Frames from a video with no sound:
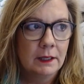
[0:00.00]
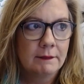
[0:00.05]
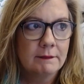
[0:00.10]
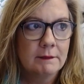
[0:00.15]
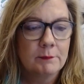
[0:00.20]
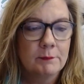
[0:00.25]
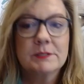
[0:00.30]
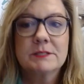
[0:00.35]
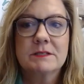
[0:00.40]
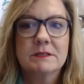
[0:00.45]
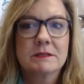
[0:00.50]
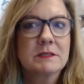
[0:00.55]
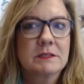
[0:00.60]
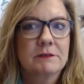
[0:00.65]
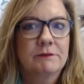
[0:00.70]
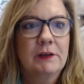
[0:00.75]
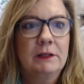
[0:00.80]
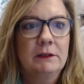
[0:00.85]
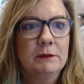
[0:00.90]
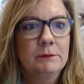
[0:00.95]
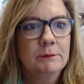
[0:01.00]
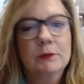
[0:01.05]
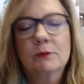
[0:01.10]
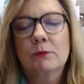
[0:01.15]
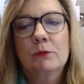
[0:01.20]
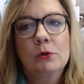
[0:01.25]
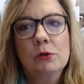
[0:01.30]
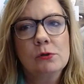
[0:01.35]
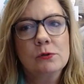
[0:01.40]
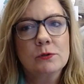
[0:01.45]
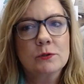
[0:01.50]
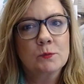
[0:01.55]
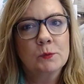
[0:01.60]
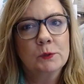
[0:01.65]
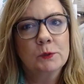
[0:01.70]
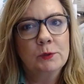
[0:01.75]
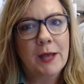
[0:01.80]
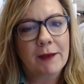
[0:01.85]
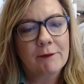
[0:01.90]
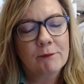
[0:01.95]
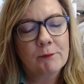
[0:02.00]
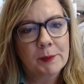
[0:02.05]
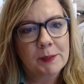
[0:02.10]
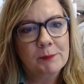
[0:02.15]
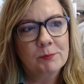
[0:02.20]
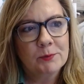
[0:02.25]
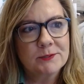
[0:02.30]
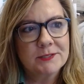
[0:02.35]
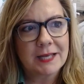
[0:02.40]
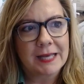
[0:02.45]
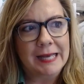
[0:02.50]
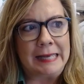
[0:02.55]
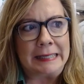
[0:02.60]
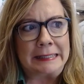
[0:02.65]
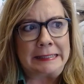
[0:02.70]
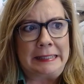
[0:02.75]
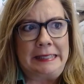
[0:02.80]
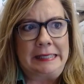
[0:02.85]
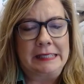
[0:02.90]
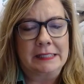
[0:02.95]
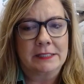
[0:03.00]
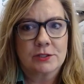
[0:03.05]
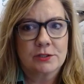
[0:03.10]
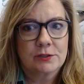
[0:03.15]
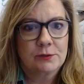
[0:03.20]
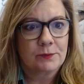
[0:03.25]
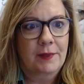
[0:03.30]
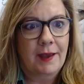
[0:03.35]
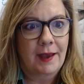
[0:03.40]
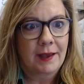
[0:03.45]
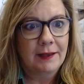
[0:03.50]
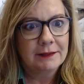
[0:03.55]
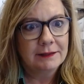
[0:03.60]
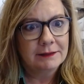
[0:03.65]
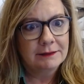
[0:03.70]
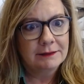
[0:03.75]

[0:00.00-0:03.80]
In the business development roles, we'll have people say, I can't do that.